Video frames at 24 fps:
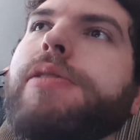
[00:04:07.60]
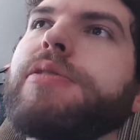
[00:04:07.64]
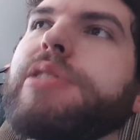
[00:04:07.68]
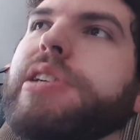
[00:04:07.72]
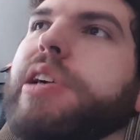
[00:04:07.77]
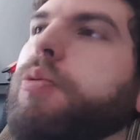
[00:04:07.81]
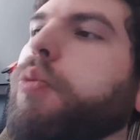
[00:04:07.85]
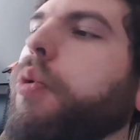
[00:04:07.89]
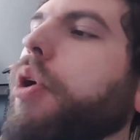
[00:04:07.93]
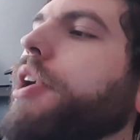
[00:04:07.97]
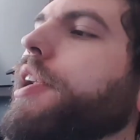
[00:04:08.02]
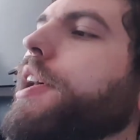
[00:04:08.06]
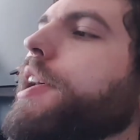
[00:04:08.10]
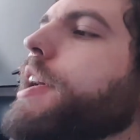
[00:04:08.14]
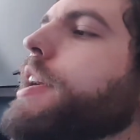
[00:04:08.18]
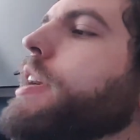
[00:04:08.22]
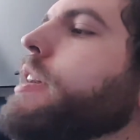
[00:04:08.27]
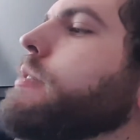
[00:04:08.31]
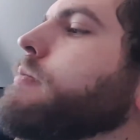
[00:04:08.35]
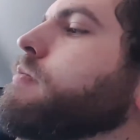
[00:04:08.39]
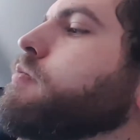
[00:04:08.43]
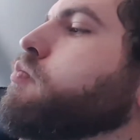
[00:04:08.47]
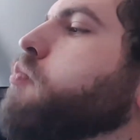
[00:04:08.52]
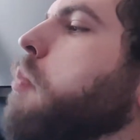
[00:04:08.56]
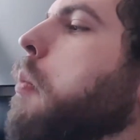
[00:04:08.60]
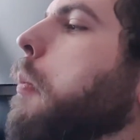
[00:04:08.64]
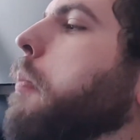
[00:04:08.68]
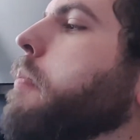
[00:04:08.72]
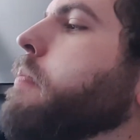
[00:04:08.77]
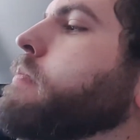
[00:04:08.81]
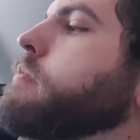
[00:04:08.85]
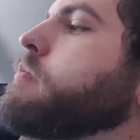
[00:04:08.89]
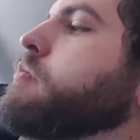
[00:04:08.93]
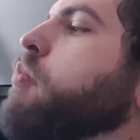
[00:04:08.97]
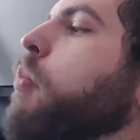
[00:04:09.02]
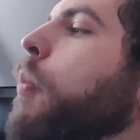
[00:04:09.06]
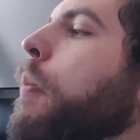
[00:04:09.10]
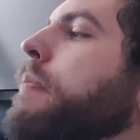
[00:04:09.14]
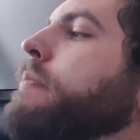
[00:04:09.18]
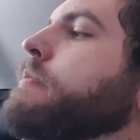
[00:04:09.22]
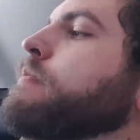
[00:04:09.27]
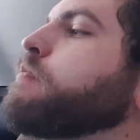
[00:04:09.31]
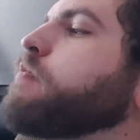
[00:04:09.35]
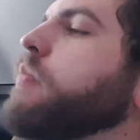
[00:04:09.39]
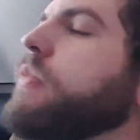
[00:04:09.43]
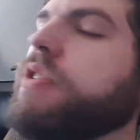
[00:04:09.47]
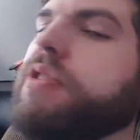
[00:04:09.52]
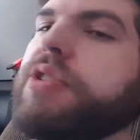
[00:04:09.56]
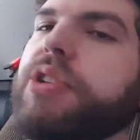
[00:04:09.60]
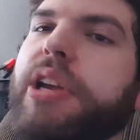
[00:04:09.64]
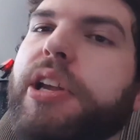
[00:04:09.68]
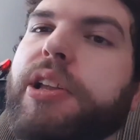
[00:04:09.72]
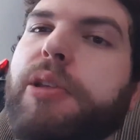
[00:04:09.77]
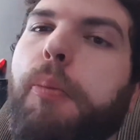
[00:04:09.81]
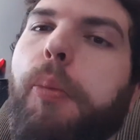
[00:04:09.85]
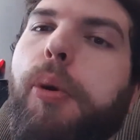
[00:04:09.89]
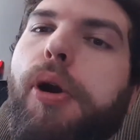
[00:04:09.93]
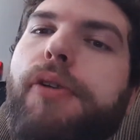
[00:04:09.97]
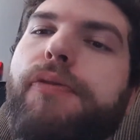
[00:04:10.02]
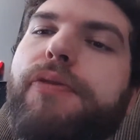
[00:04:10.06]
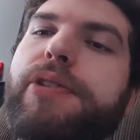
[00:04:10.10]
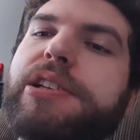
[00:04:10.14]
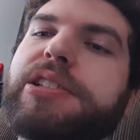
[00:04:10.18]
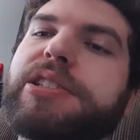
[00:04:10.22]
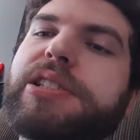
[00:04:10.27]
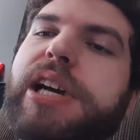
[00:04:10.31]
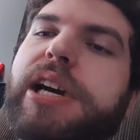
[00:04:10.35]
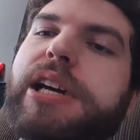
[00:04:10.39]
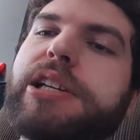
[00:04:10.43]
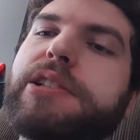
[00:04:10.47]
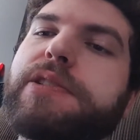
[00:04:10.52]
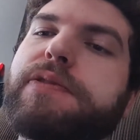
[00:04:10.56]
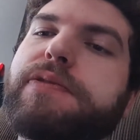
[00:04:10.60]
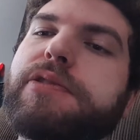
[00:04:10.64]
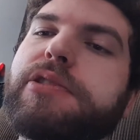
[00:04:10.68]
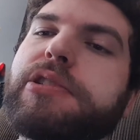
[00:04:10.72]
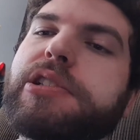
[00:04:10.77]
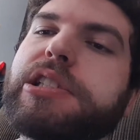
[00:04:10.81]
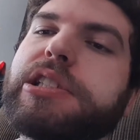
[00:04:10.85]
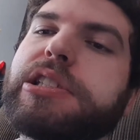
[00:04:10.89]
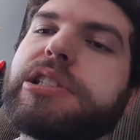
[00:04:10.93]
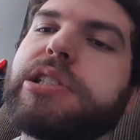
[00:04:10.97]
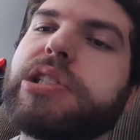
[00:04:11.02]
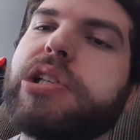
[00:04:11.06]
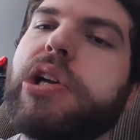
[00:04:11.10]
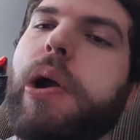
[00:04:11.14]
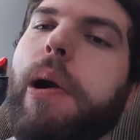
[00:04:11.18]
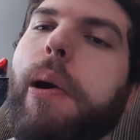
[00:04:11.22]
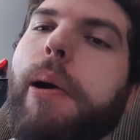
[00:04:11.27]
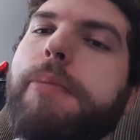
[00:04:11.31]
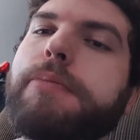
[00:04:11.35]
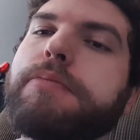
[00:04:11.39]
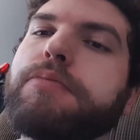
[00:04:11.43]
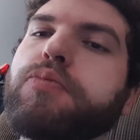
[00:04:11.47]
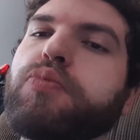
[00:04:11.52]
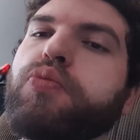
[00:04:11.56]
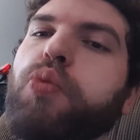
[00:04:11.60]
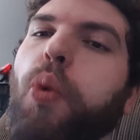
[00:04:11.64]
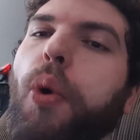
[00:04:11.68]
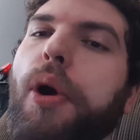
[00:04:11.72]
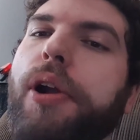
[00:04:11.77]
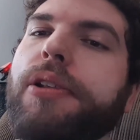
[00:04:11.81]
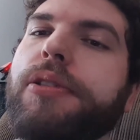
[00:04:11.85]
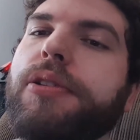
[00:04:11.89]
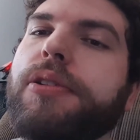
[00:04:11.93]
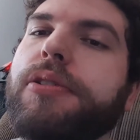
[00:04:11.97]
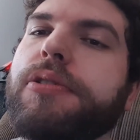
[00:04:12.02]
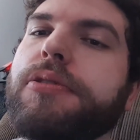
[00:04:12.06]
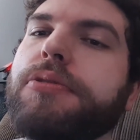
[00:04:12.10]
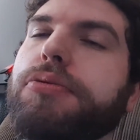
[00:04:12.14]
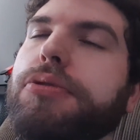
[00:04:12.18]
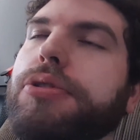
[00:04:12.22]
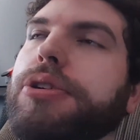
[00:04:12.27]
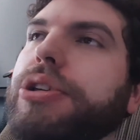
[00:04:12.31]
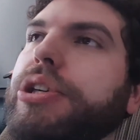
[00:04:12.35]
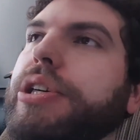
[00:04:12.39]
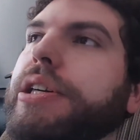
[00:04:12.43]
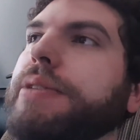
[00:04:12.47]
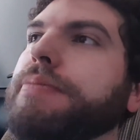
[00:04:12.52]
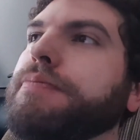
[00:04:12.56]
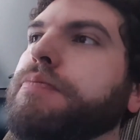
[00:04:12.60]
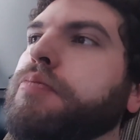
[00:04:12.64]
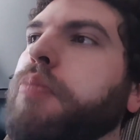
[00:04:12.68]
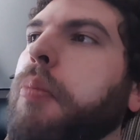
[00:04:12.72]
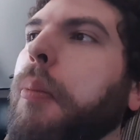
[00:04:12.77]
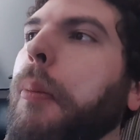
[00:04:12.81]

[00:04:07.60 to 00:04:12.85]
Like 1 egg. It's like the perfect size for this one little tortilla.